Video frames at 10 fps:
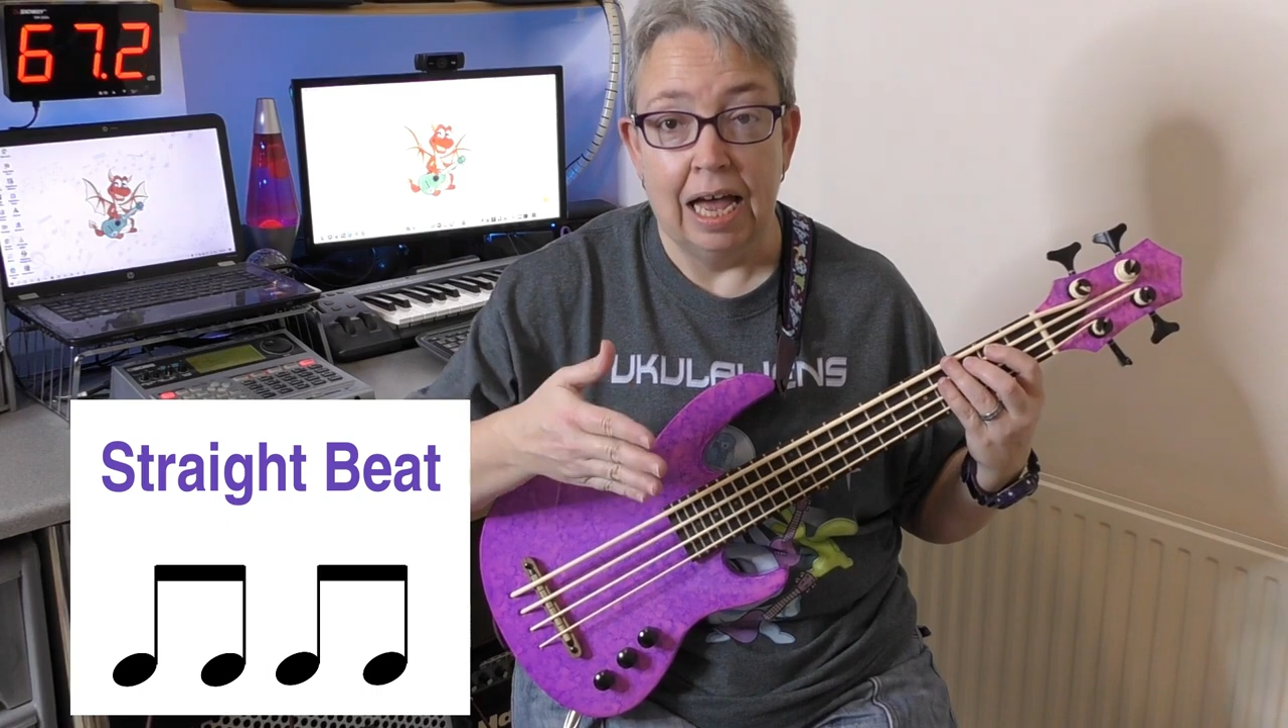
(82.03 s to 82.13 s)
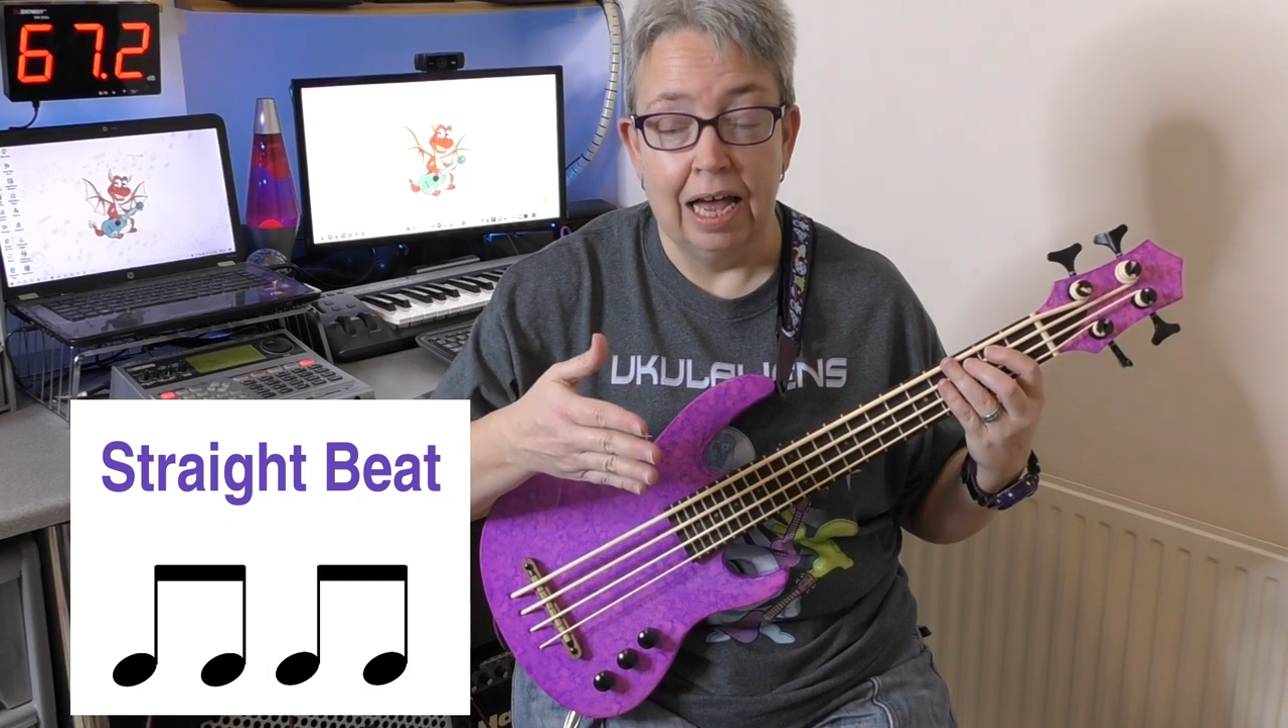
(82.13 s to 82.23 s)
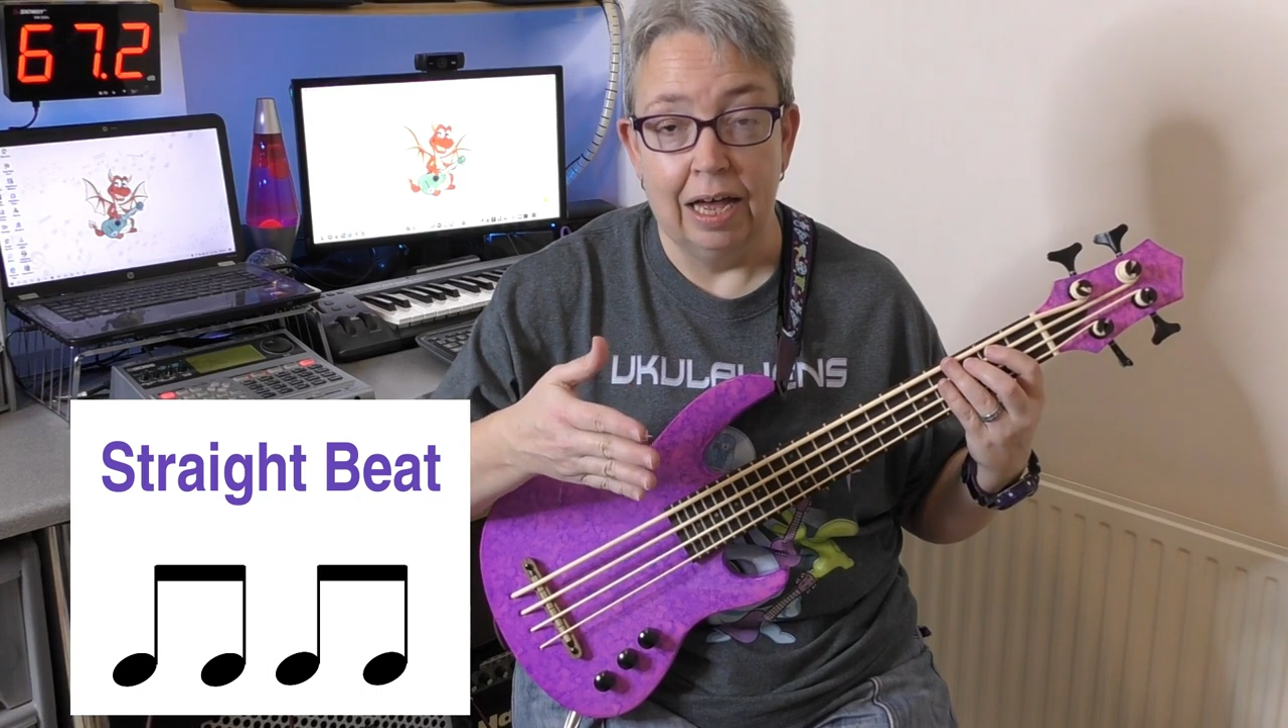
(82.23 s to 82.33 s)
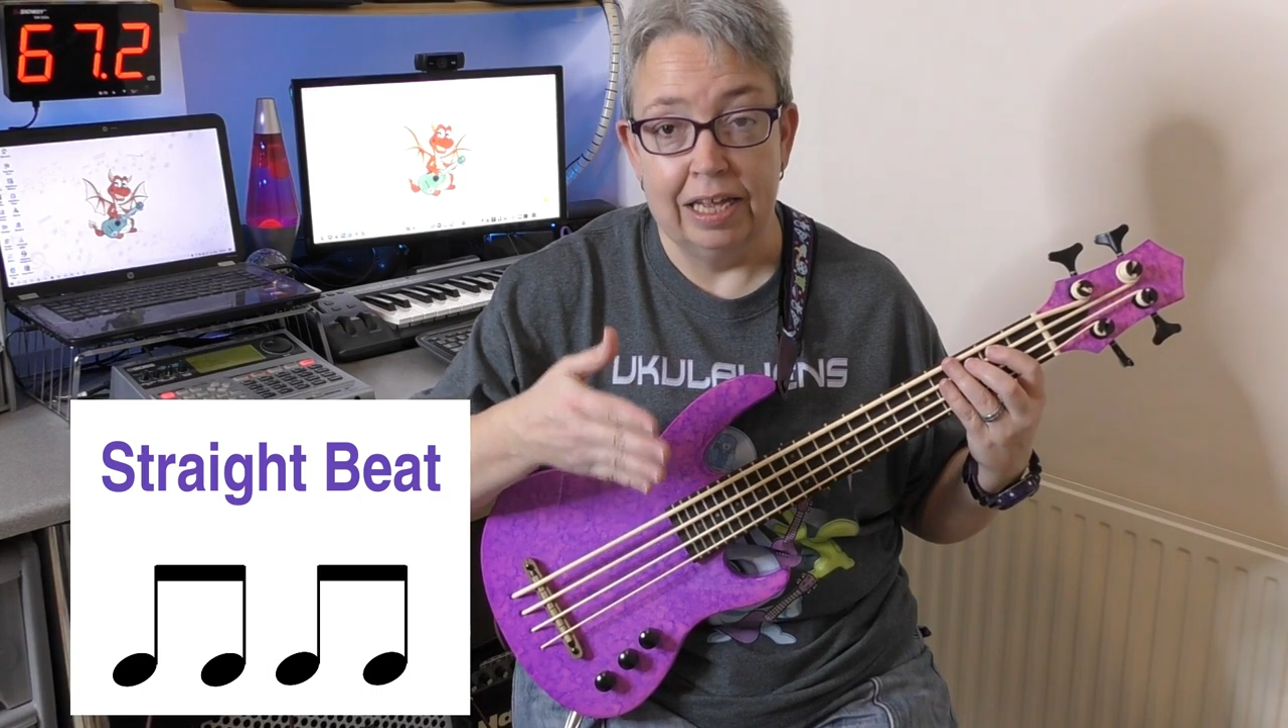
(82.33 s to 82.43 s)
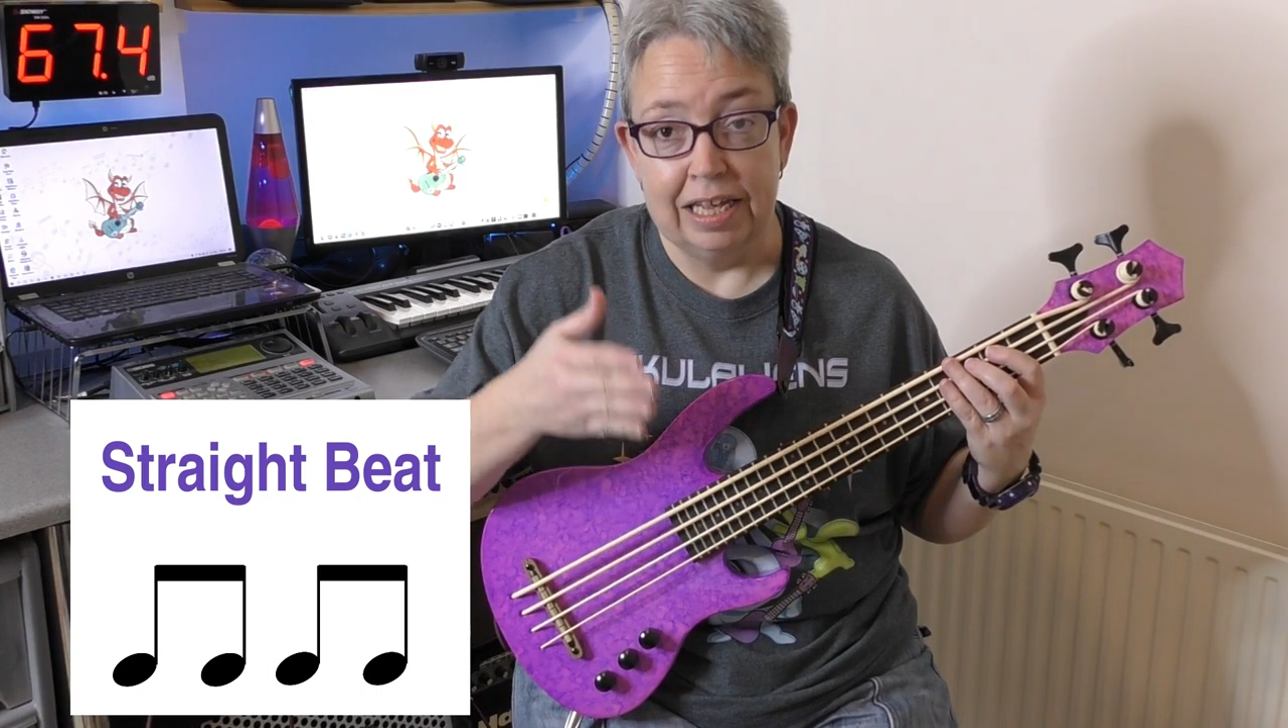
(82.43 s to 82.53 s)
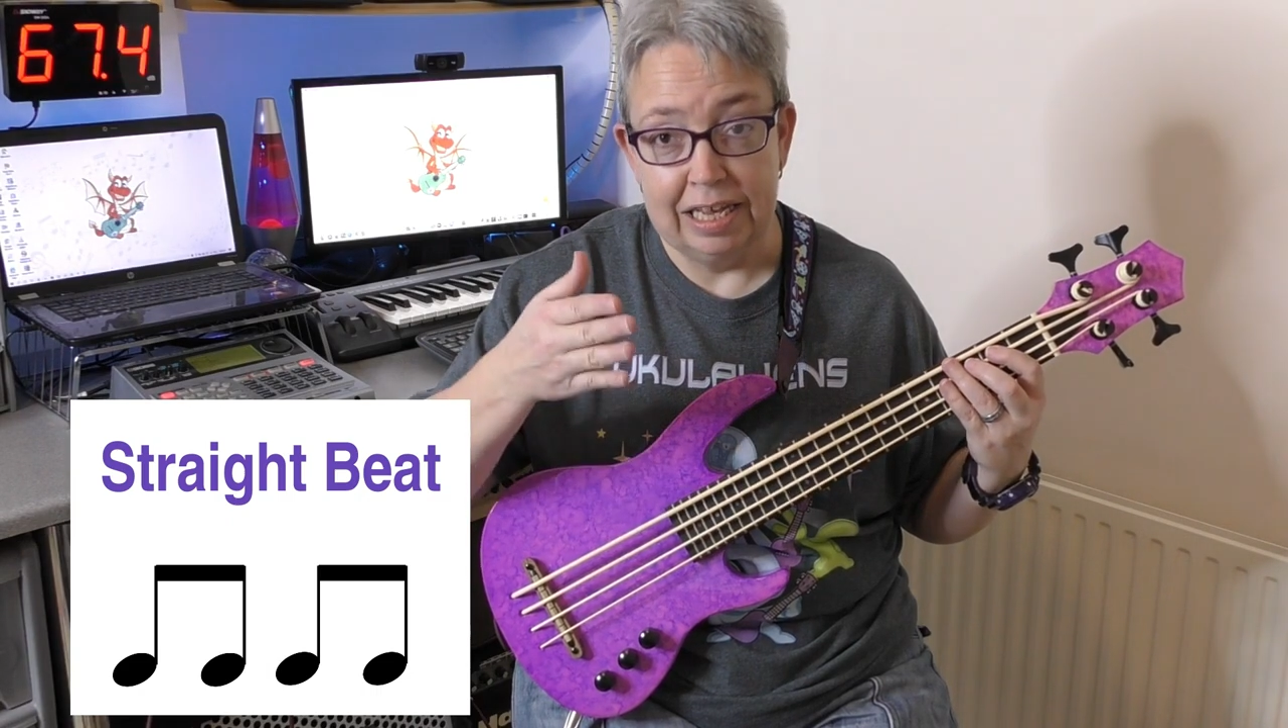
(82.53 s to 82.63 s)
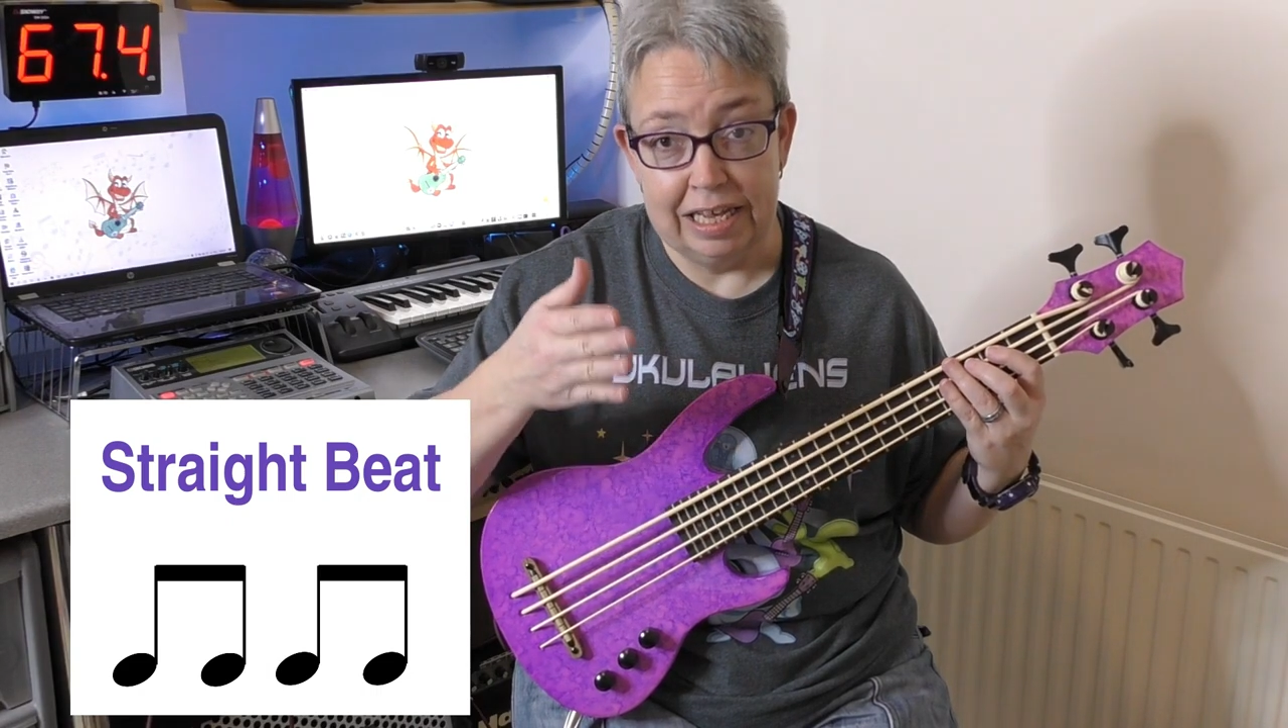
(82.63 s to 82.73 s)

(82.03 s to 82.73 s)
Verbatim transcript: uh,